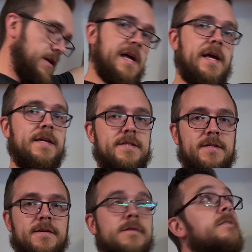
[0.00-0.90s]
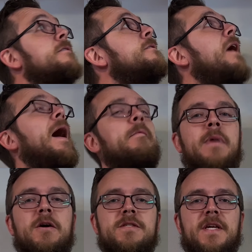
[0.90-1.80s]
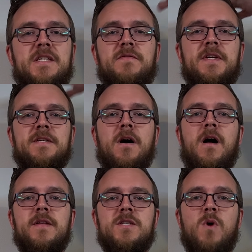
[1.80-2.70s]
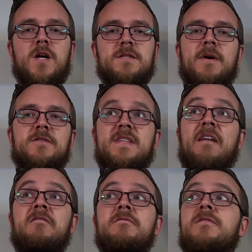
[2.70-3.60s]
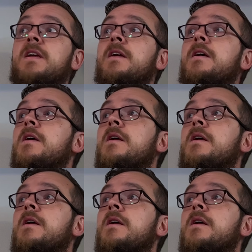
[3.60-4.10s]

is, I'm about 6 feet tall. This wall is about 7 feet.